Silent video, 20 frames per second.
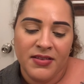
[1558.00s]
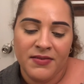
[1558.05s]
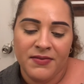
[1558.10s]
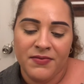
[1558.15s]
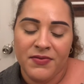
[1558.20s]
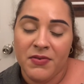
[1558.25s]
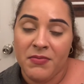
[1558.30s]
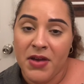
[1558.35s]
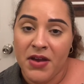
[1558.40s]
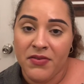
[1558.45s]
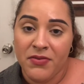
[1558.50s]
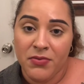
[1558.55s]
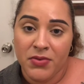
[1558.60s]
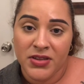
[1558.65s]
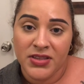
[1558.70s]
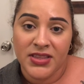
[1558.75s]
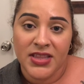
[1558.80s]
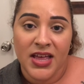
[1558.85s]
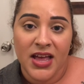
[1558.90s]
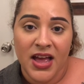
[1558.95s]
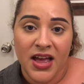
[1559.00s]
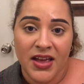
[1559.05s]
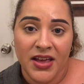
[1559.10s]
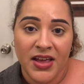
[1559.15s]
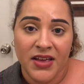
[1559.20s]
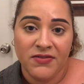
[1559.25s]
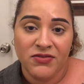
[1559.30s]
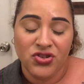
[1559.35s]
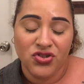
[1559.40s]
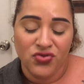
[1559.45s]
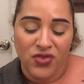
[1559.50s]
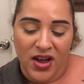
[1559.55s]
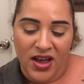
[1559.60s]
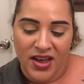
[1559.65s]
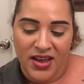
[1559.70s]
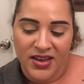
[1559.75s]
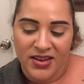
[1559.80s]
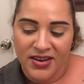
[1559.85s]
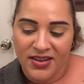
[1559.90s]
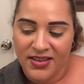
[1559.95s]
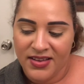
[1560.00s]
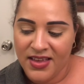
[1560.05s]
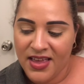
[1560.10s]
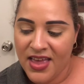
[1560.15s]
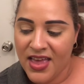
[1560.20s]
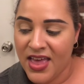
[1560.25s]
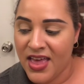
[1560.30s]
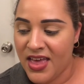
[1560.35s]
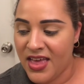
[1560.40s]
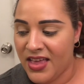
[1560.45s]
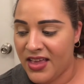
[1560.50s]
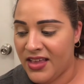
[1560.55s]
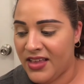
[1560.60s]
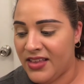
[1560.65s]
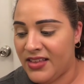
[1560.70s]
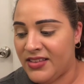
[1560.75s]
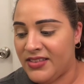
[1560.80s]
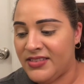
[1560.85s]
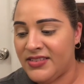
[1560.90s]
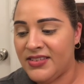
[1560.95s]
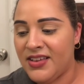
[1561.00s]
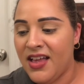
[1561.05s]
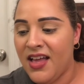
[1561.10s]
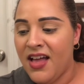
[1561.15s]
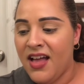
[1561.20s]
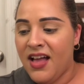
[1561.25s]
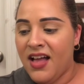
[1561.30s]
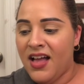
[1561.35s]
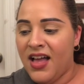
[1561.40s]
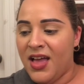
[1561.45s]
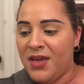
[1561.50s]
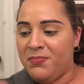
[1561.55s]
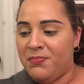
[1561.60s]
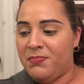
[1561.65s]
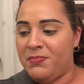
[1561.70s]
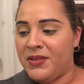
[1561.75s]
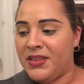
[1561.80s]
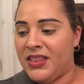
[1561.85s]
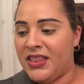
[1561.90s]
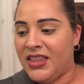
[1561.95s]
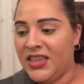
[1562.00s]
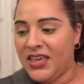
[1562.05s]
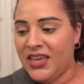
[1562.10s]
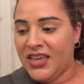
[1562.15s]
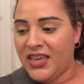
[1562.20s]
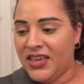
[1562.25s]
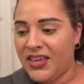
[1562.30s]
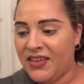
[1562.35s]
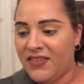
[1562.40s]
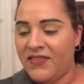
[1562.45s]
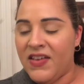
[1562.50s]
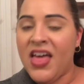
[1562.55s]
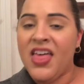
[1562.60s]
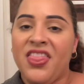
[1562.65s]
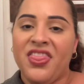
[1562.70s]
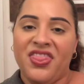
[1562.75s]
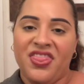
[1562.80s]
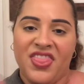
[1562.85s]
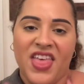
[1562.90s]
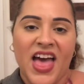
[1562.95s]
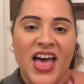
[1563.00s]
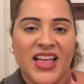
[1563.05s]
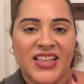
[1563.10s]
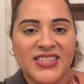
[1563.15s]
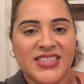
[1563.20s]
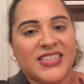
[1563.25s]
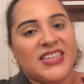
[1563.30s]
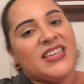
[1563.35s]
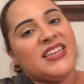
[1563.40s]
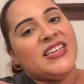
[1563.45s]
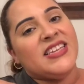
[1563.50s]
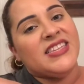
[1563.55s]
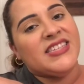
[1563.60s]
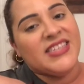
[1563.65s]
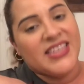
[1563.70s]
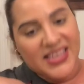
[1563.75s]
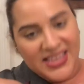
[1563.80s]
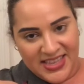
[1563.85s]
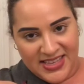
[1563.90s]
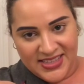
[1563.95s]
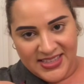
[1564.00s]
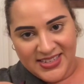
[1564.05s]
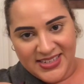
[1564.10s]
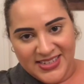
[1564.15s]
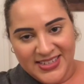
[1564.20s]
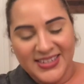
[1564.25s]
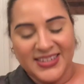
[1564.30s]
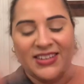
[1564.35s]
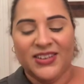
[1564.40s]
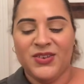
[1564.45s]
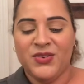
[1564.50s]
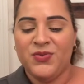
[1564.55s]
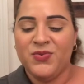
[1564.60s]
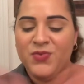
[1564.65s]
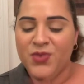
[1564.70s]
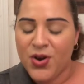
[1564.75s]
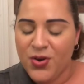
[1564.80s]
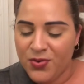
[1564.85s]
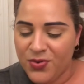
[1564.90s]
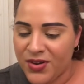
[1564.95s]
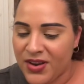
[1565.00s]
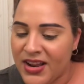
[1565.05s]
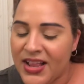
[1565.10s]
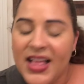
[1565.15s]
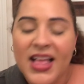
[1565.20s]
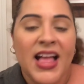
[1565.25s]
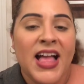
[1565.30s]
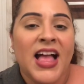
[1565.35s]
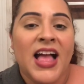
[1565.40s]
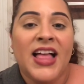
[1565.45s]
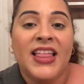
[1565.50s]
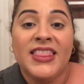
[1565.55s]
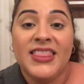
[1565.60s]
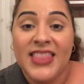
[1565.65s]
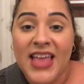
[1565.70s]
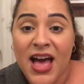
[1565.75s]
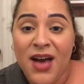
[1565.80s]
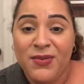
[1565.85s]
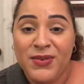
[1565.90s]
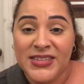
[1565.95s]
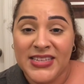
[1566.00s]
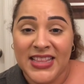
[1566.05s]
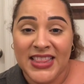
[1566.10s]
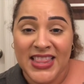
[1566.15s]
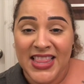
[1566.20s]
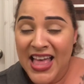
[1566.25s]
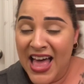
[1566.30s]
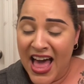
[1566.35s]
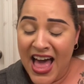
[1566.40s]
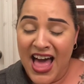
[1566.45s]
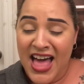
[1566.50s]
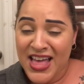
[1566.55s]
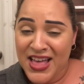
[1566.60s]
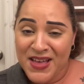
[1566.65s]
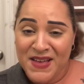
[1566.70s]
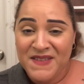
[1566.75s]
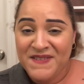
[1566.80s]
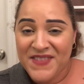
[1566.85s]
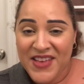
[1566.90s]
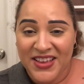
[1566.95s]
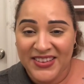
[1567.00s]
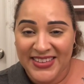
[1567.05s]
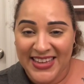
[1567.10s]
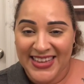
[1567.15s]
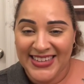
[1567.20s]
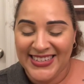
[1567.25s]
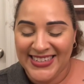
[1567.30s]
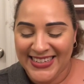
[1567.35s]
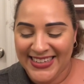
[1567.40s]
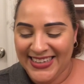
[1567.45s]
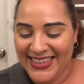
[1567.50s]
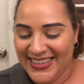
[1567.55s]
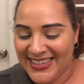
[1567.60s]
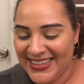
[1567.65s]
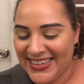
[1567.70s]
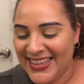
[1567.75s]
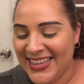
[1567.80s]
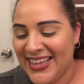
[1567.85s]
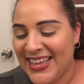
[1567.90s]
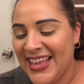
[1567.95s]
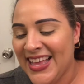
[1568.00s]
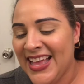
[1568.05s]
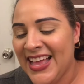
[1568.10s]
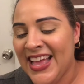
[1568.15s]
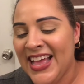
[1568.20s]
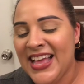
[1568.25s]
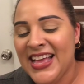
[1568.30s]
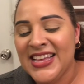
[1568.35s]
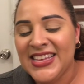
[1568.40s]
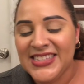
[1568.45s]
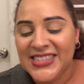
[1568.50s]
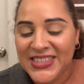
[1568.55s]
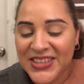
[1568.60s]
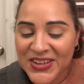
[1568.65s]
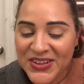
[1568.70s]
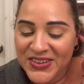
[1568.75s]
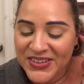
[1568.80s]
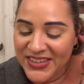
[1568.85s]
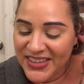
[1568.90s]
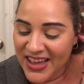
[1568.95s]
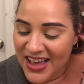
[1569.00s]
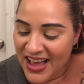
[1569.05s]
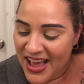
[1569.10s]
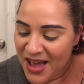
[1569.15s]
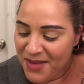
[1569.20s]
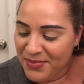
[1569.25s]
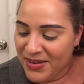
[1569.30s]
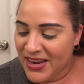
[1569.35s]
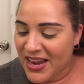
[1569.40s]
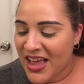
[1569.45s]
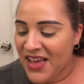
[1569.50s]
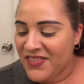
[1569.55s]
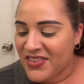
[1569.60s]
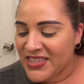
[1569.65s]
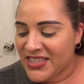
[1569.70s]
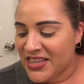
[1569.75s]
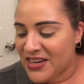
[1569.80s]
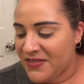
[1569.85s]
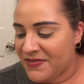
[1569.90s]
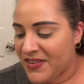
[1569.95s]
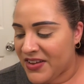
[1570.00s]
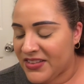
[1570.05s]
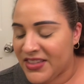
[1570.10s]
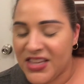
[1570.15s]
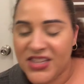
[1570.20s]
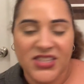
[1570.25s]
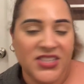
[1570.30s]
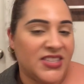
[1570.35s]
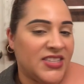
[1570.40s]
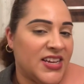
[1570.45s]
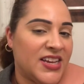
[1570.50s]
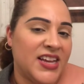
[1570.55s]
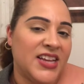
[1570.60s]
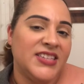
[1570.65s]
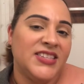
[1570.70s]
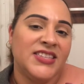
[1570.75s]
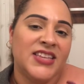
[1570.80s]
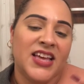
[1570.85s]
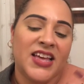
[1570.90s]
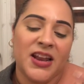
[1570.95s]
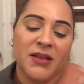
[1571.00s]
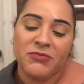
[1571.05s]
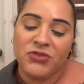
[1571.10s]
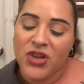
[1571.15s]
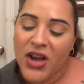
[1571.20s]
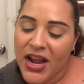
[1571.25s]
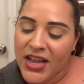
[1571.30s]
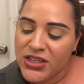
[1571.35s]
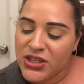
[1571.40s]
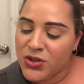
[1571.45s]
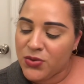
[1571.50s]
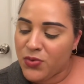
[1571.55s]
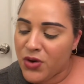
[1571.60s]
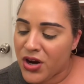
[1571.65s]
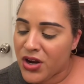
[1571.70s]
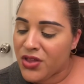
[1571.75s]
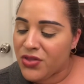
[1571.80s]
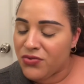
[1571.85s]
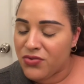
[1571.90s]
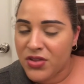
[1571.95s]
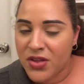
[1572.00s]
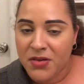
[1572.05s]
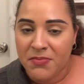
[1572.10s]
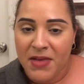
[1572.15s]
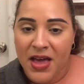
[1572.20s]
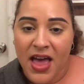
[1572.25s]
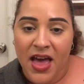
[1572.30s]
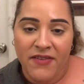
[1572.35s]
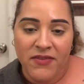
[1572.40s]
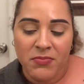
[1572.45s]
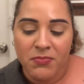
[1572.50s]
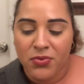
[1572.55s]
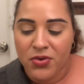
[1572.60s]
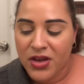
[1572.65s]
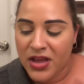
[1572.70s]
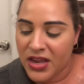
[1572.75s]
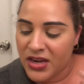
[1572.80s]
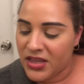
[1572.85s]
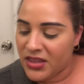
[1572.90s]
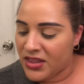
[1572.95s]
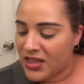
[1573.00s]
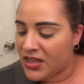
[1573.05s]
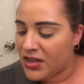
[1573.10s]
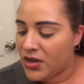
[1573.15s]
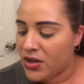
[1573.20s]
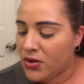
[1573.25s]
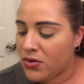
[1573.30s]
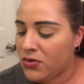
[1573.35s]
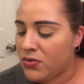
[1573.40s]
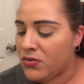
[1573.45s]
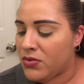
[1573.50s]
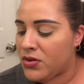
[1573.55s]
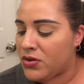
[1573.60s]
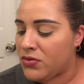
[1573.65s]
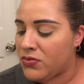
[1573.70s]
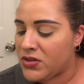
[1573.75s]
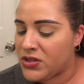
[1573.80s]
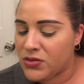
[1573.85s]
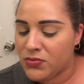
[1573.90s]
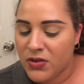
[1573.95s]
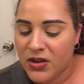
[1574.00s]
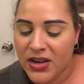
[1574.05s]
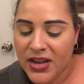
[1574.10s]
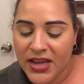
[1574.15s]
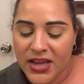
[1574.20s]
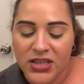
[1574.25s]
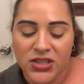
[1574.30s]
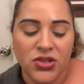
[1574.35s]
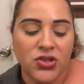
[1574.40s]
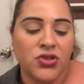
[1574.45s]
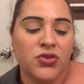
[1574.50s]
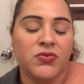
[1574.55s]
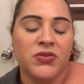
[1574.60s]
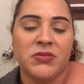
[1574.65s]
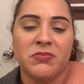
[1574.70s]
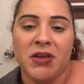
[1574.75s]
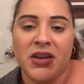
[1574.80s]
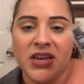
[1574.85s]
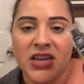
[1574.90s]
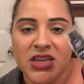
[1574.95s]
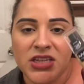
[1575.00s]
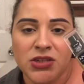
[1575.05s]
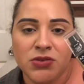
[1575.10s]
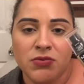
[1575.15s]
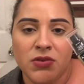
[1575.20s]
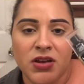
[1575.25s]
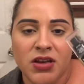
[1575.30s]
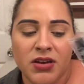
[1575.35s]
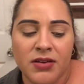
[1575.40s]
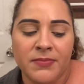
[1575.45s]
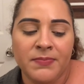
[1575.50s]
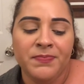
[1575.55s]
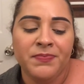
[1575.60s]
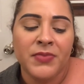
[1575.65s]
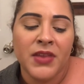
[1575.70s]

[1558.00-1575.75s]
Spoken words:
from everyone that I have tried. And I believe that is it. Woo! That was a lot of foundation. So yeah, I mean, I have a ton of foundations. Like I said, I'm trying to work through them. I haven't bought anything new. The newest one, like I told you, was my NYX one.